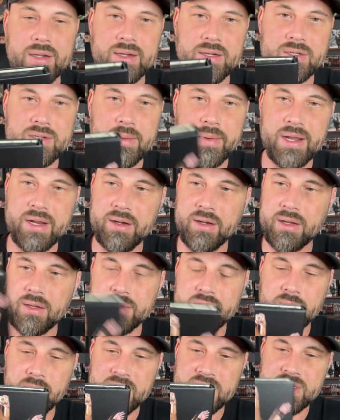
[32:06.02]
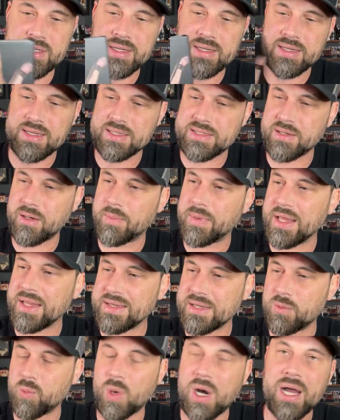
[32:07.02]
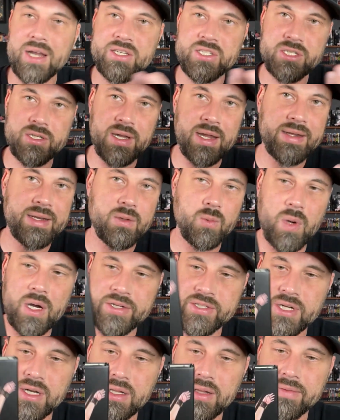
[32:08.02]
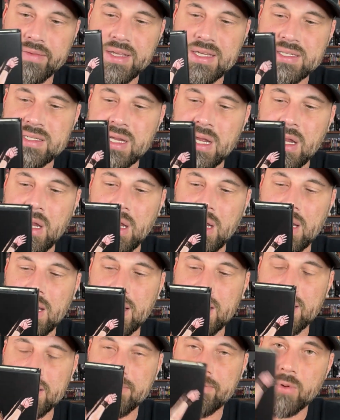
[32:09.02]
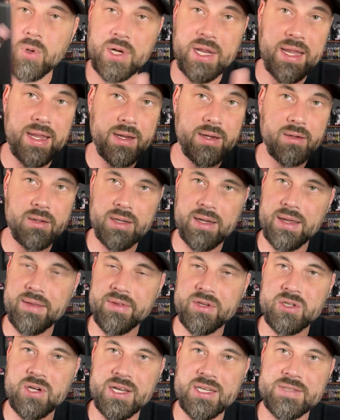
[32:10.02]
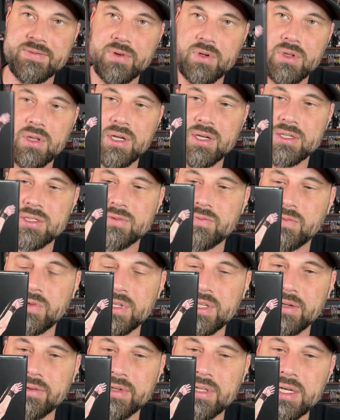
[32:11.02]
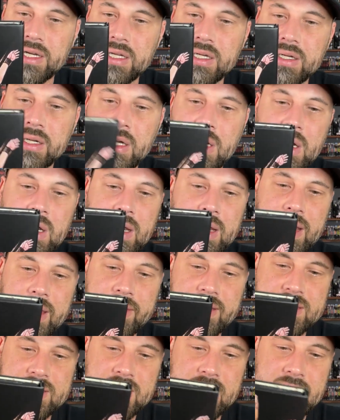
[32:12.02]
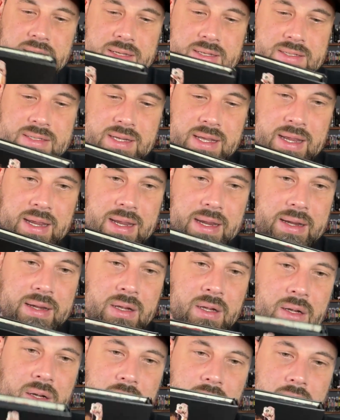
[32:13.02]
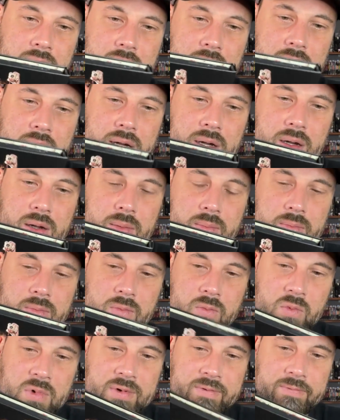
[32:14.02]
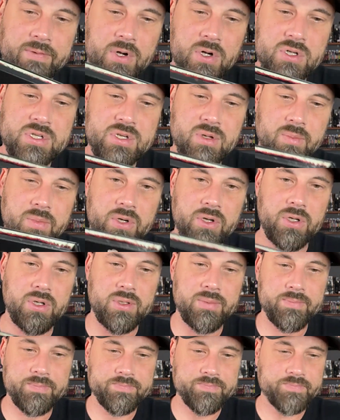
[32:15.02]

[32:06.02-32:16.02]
here, so I'm not going to go too much into detail. But I did watch all of these. The 4K again, the transfer looks really, really good, and this is a reversible.